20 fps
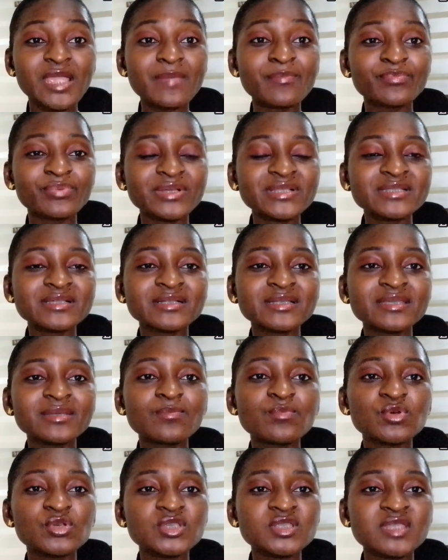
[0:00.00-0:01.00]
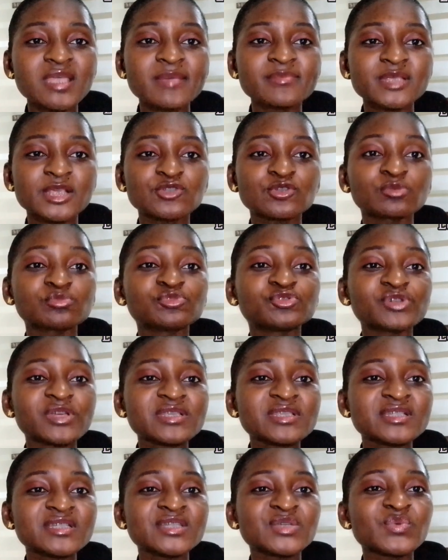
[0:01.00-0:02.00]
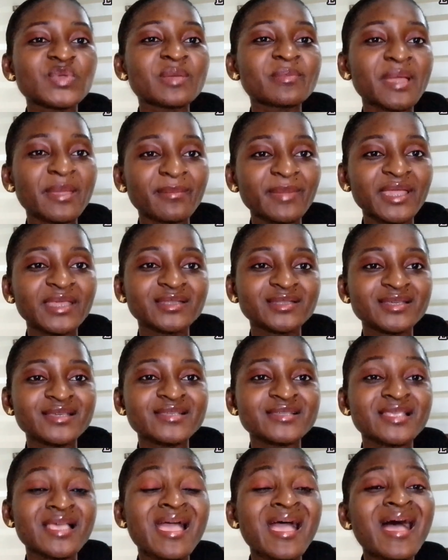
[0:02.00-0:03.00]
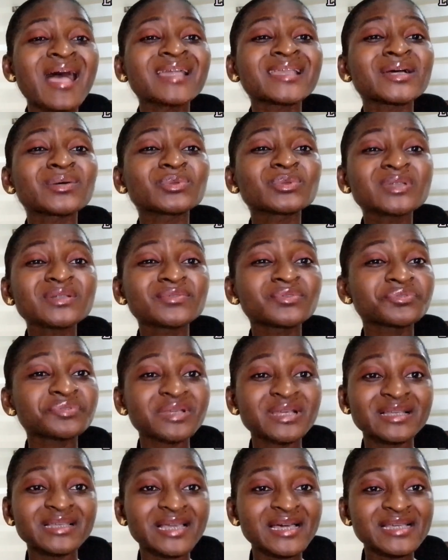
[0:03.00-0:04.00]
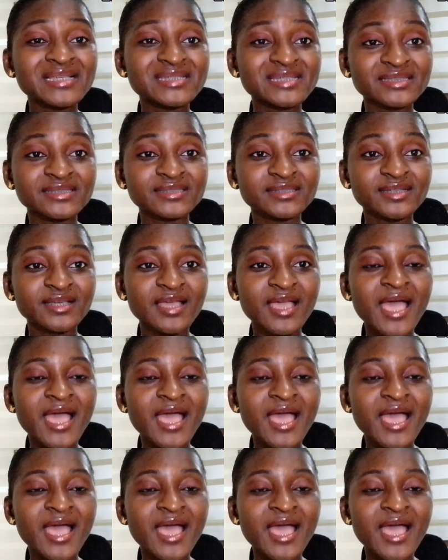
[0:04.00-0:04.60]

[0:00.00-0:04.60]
I practically most times end up dressing the way my mind is, and I won't even realize it.